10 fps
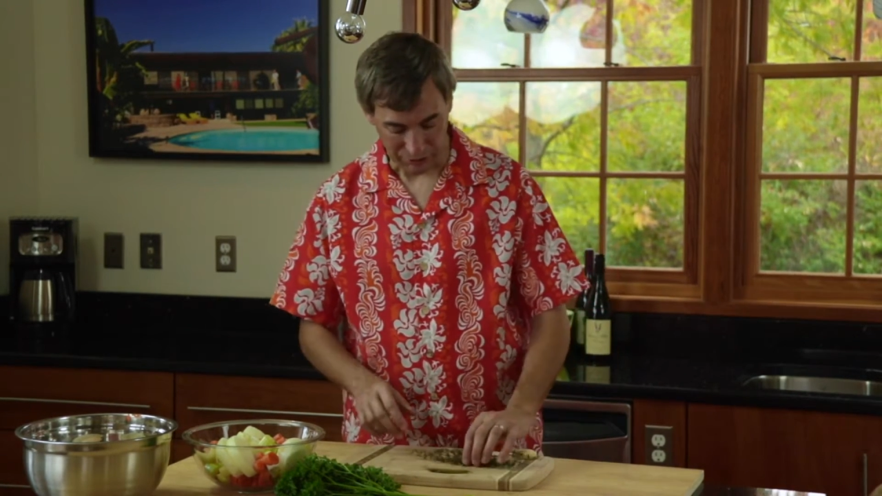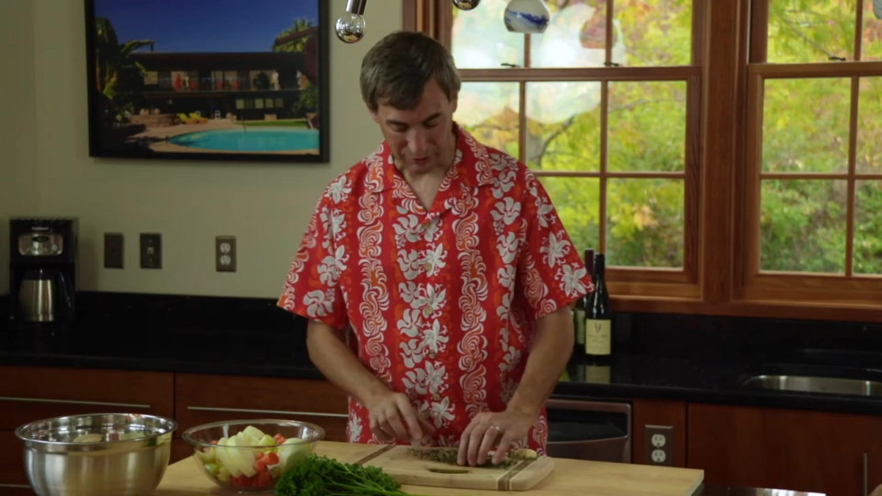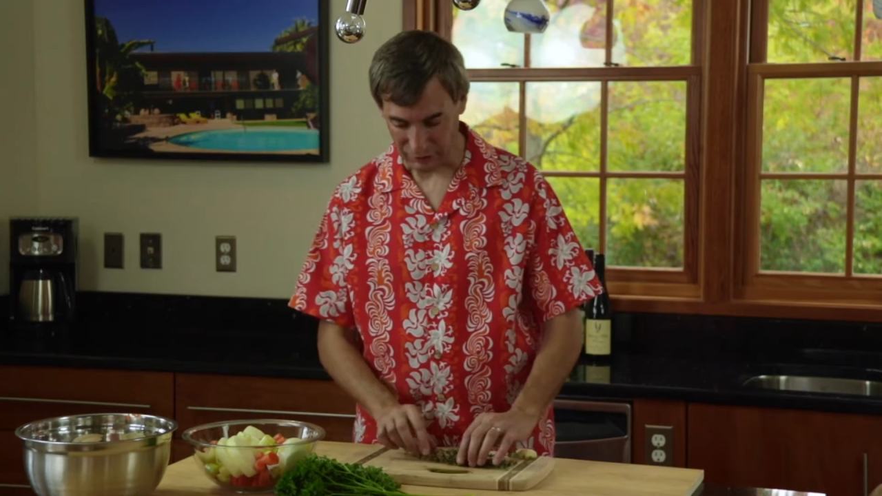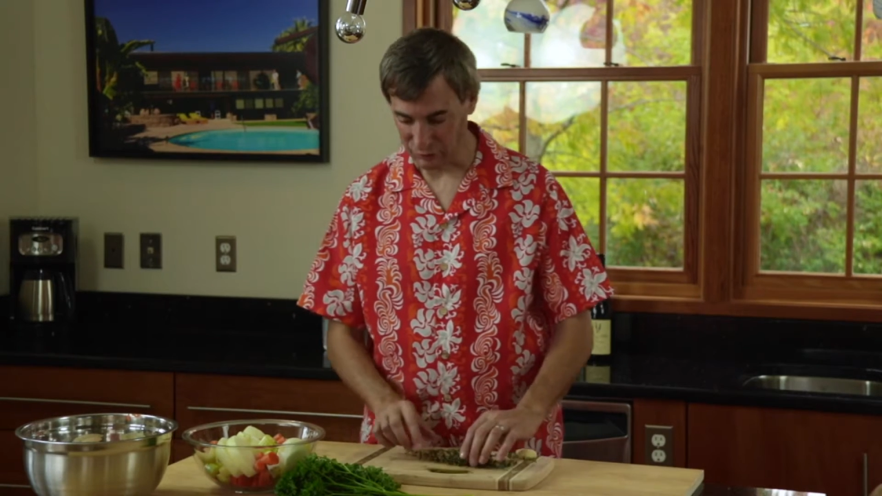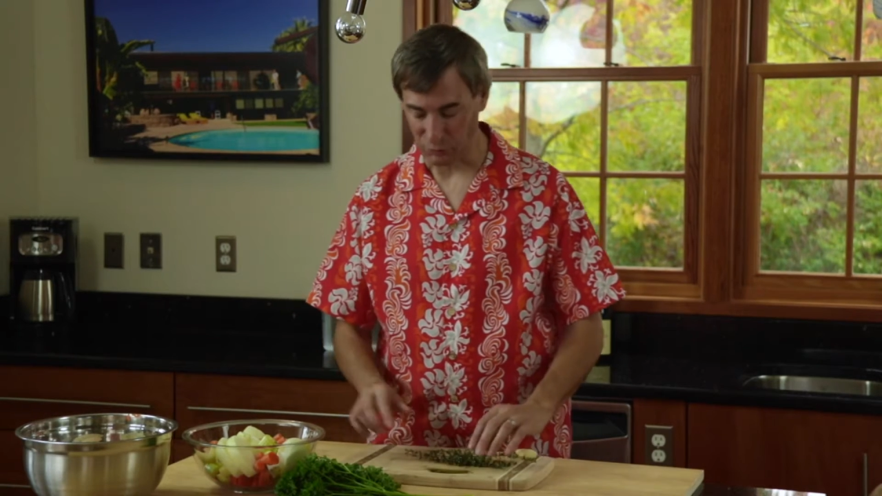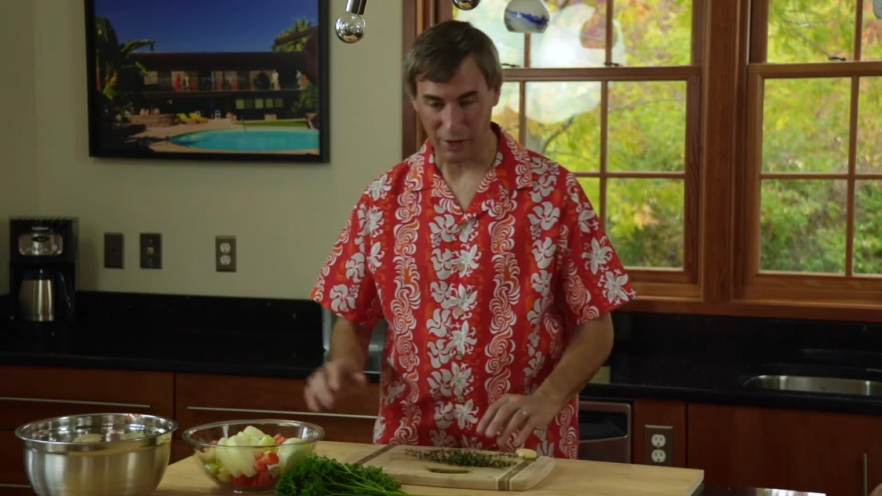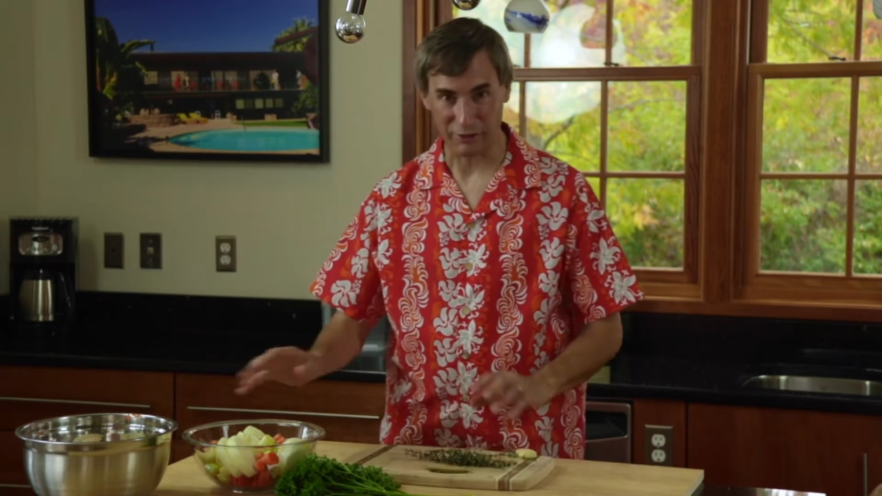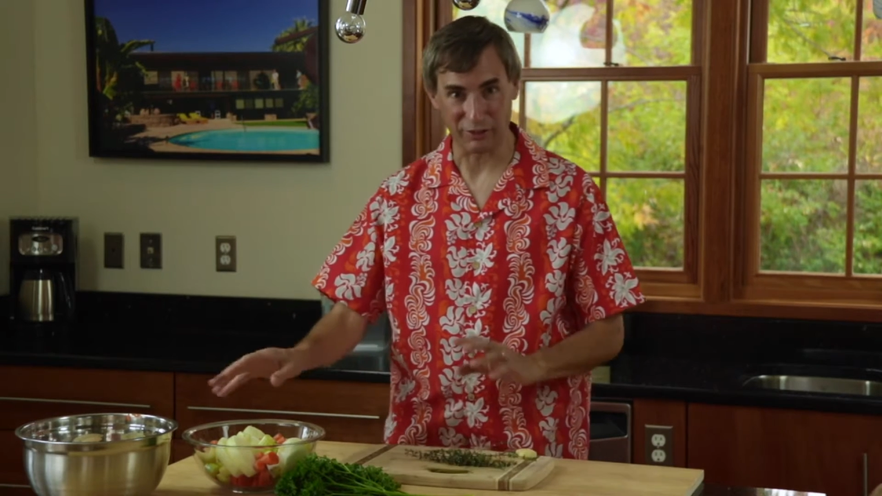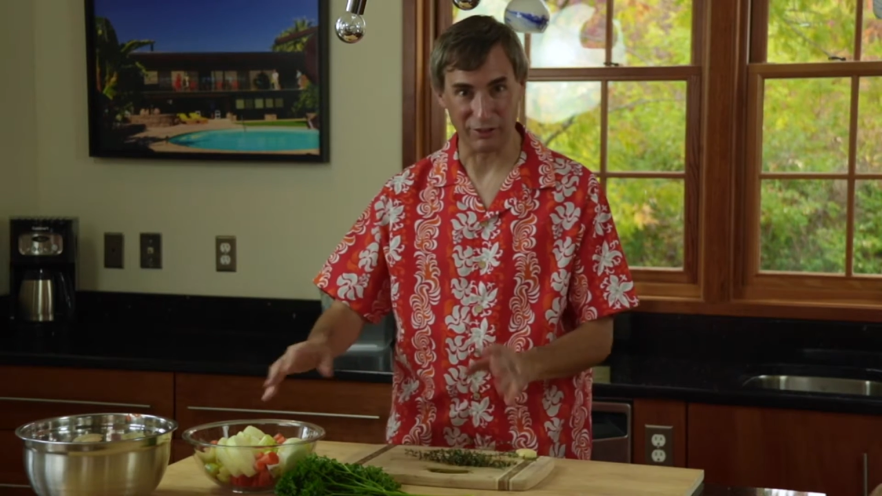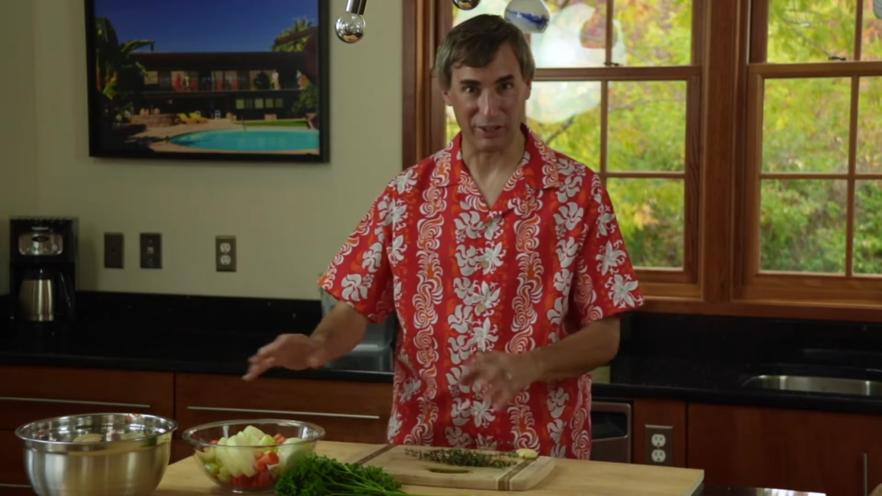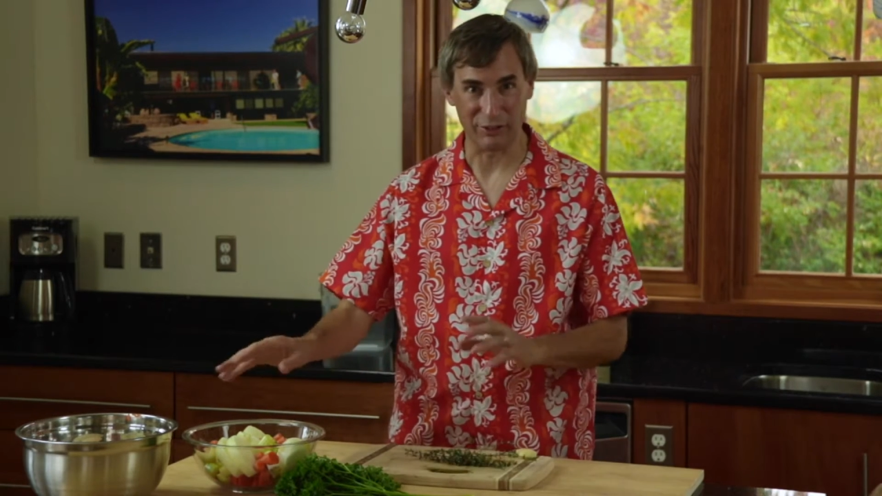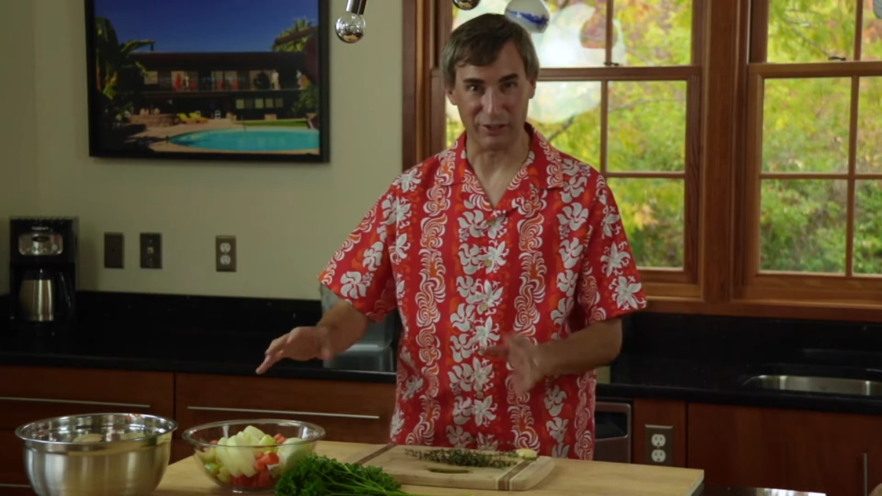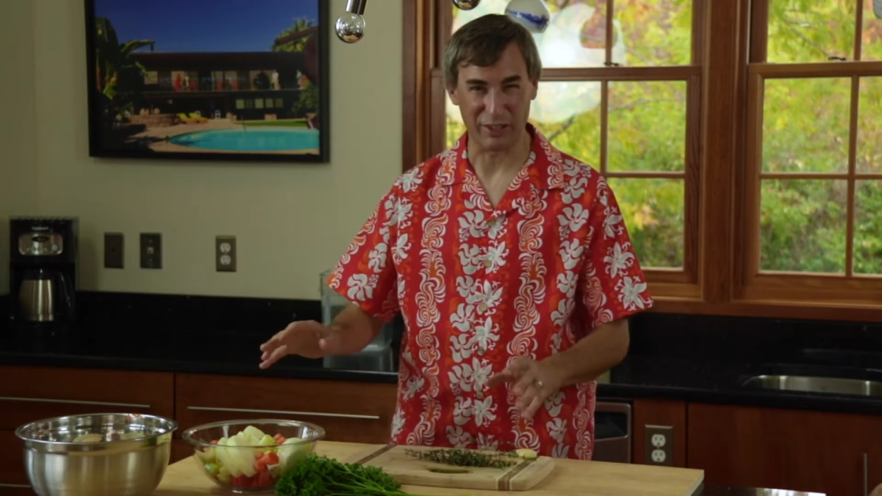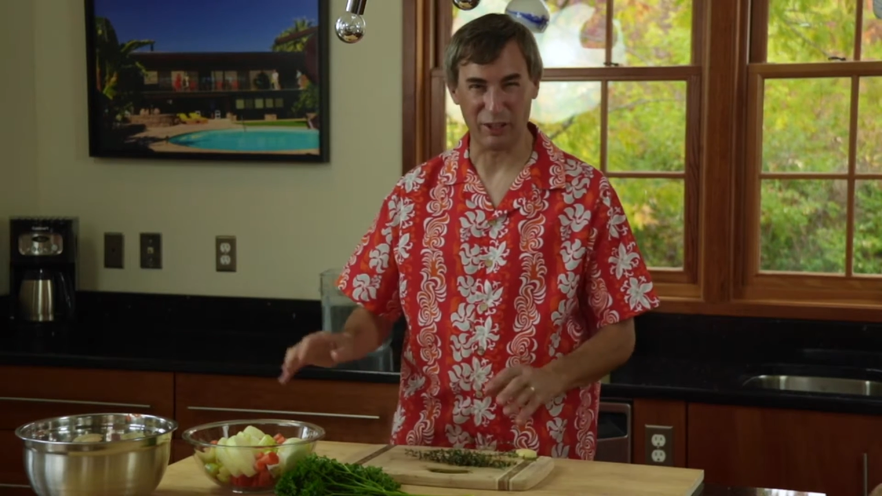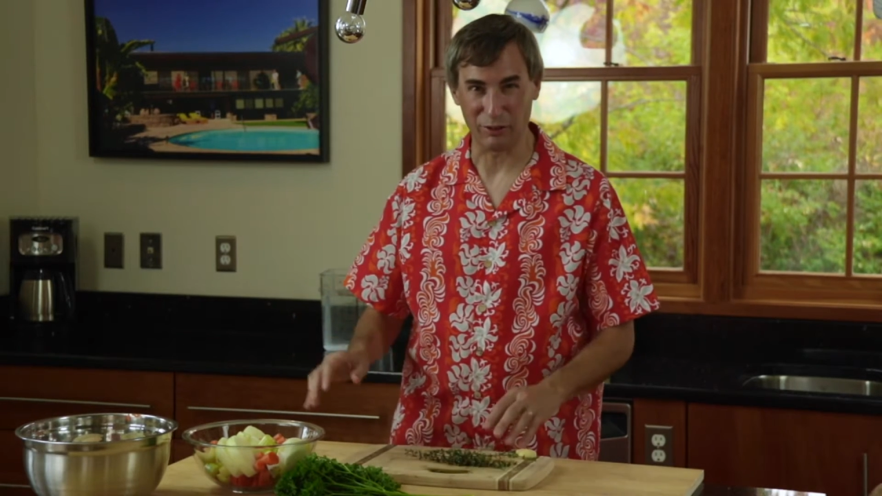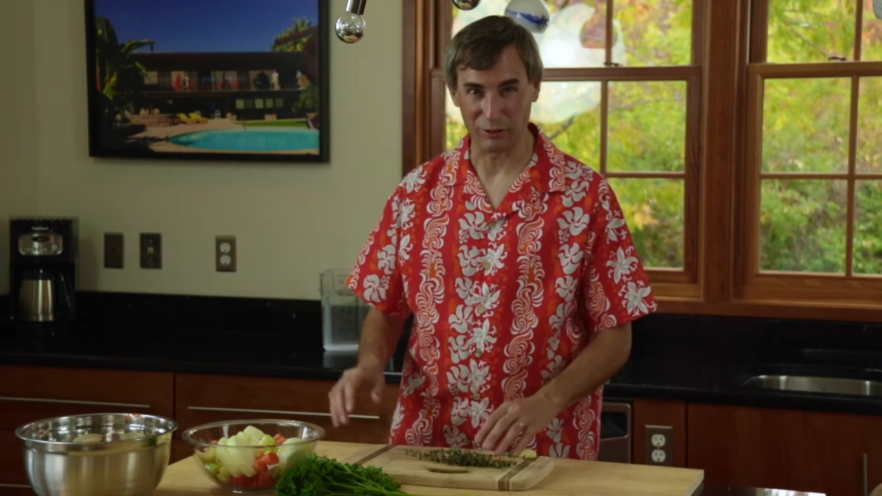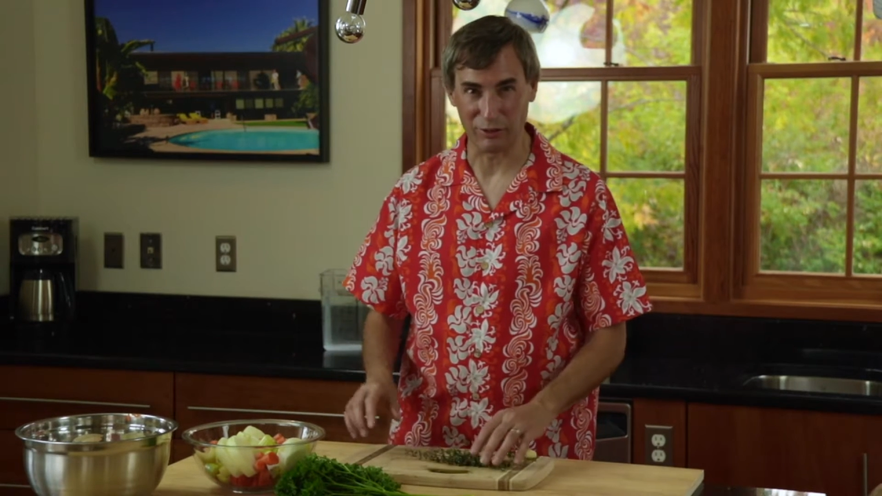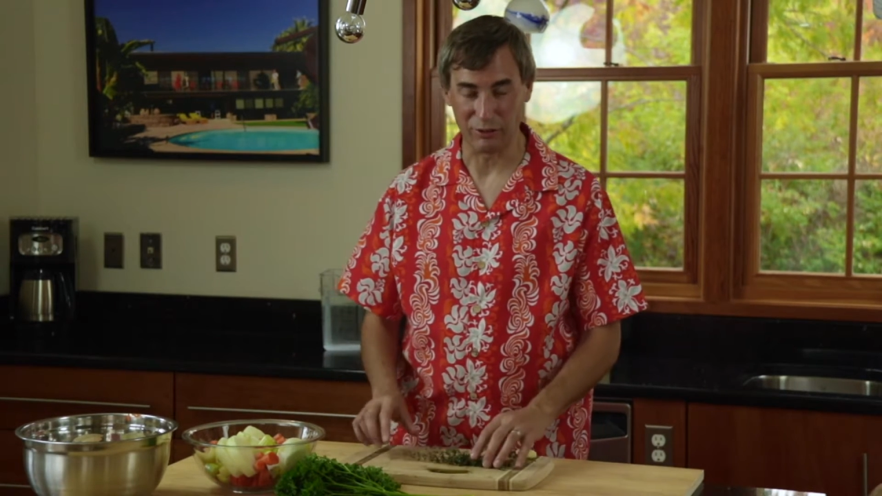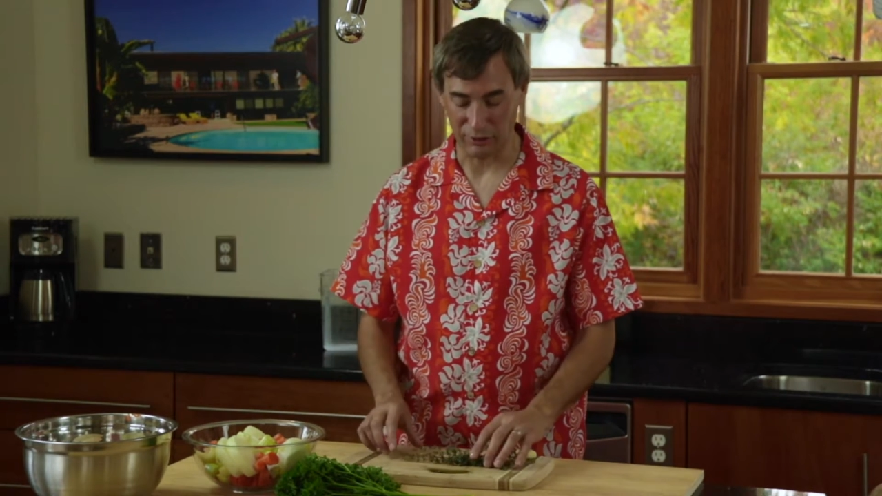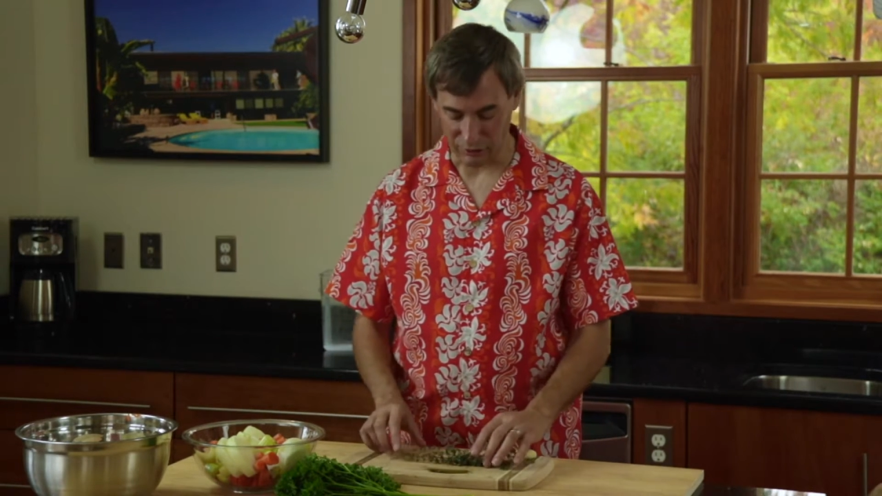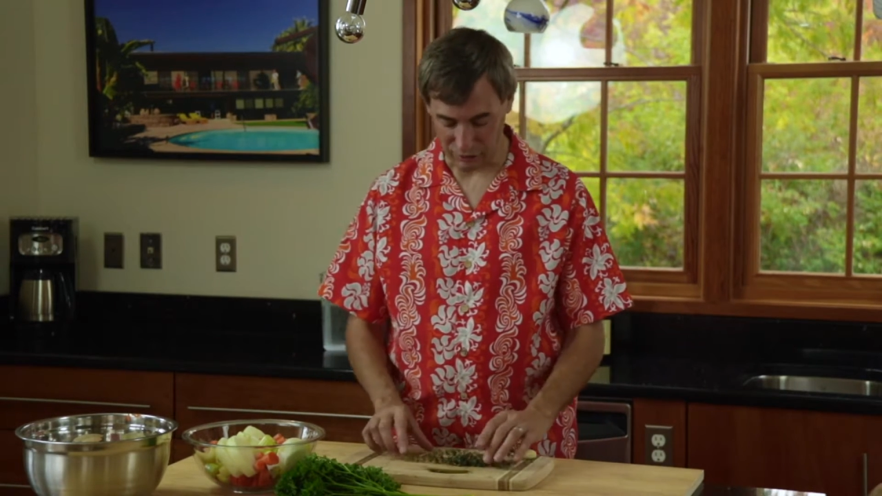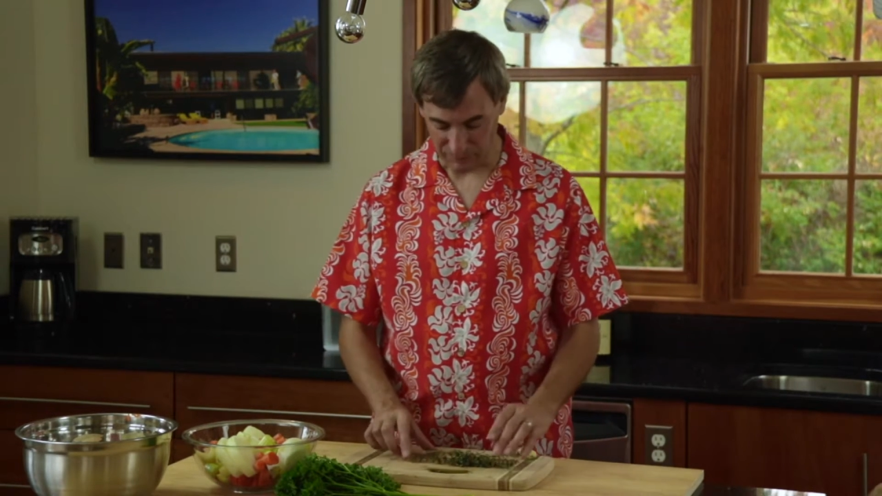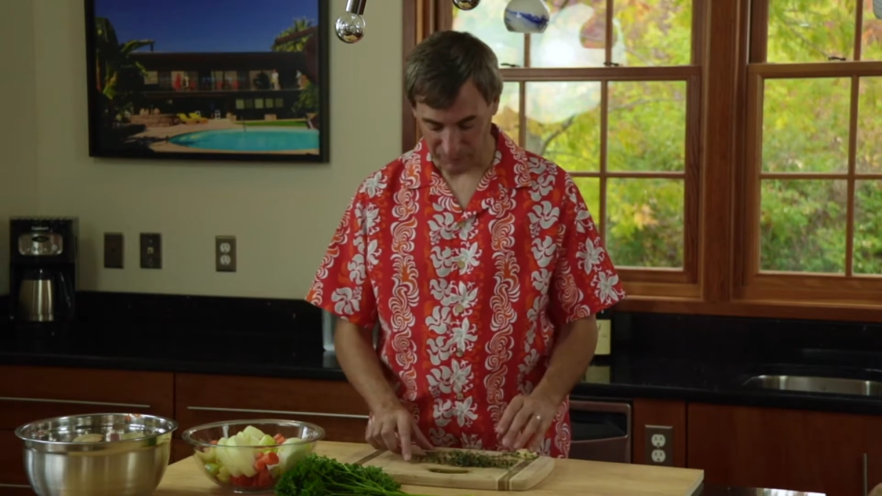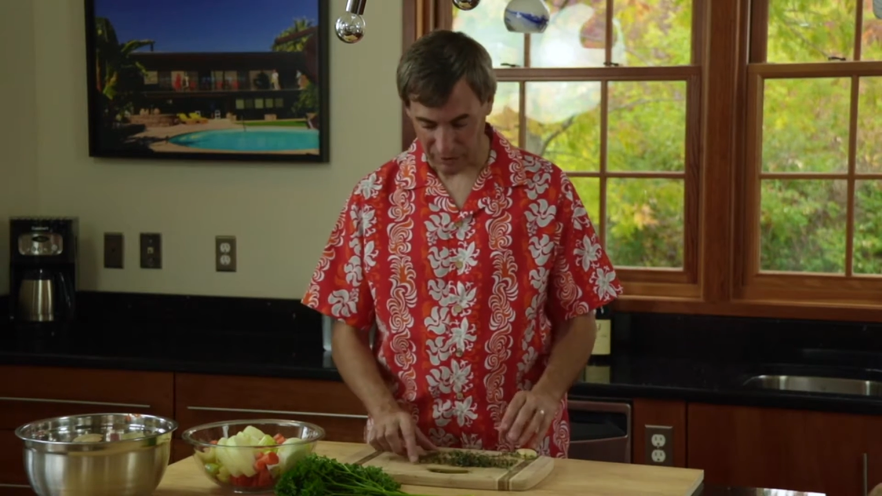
just watch the size of the carrots and such.